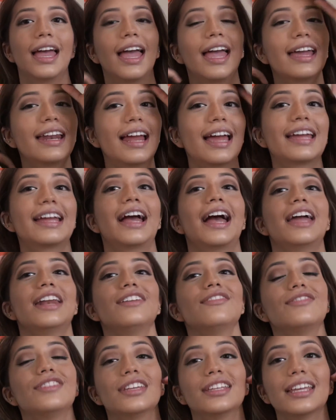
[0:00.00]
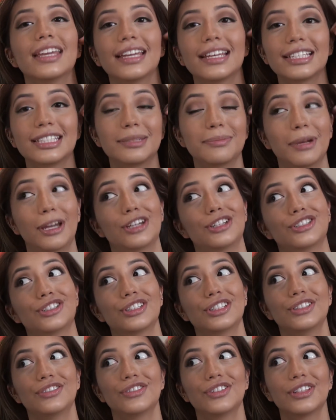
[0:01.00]
And I kind of feel like,
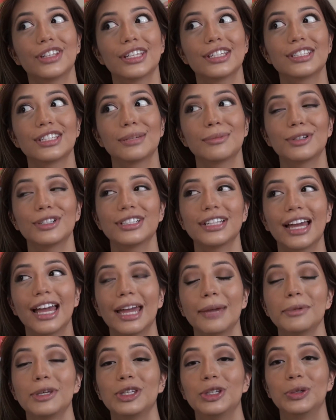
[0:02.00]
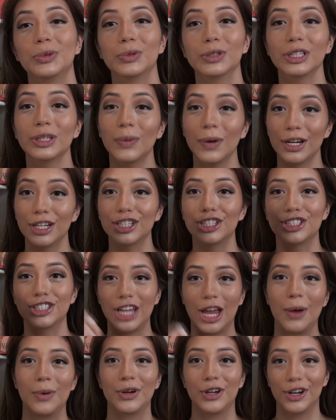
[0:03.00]
especially for the summertime, you really want to
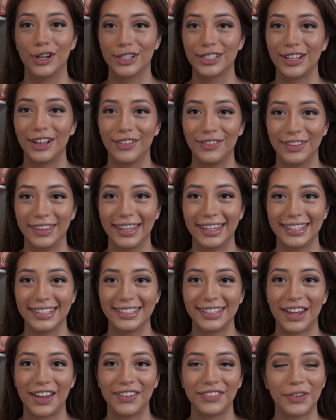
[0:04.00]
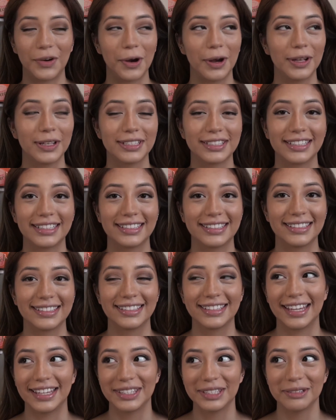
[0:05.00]
shower yourself in this stuff, or else it
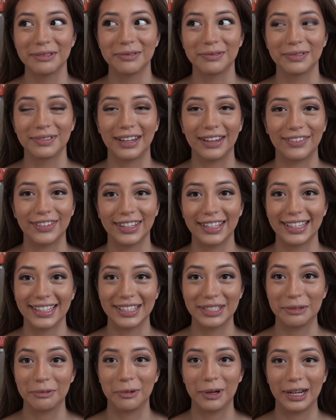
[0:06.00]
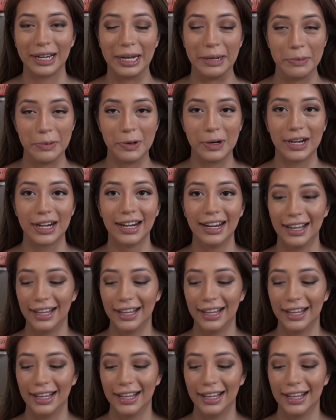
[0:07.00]
doesn't, I feel like it doesn't work anymore.